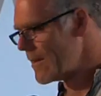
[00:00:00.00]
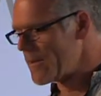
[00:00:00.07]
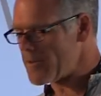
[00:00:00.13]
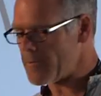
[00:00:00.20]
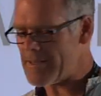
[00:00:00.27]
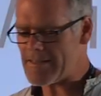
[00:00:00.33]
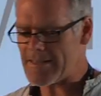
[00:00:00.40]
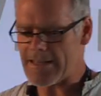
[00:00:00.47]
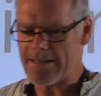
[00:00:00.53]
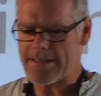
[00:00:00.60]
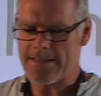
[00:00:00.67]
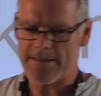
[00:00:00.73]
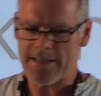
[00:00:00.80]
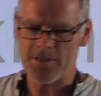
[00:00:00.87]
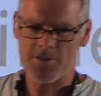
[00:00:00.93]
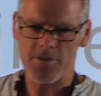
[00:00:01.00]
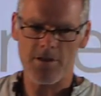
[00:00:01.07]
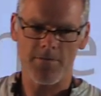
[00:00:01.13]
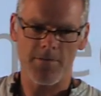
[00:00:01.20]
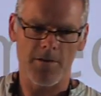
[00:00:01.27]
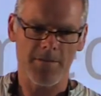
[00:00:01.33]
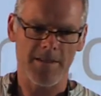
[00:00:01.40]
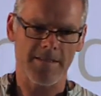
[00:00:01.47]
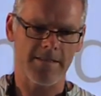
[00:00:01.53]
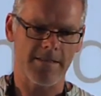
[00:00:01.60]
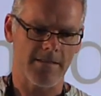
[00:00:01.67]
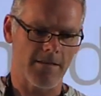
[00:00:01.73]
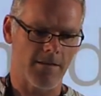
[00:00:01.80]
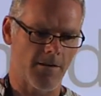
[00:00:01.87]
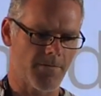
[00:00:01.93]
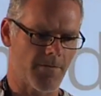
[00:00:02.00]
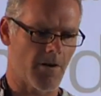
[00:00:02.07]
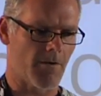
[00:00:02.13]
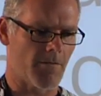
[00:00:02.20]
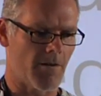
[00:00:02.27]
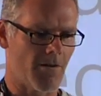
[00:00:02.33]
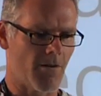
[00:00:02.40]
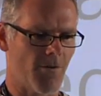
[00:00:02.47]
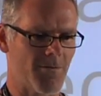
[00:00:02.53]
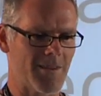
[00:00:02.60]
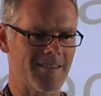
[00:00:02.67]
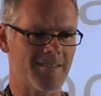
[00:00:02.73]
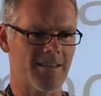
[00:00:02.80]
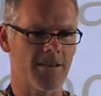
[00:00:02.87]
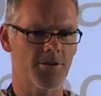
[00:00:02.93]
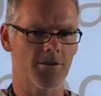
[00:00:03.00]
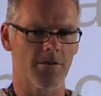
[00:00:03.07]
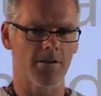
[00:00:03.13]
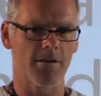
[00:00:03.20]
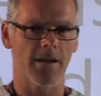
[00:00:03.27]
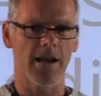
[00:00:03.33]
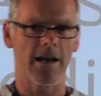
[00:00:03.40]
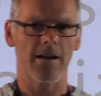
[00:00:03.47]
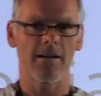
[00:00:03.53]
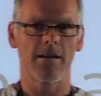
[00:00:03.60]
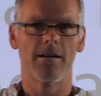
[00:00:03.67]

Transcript: so basically the intention of, of this, of, of, of, this session uh,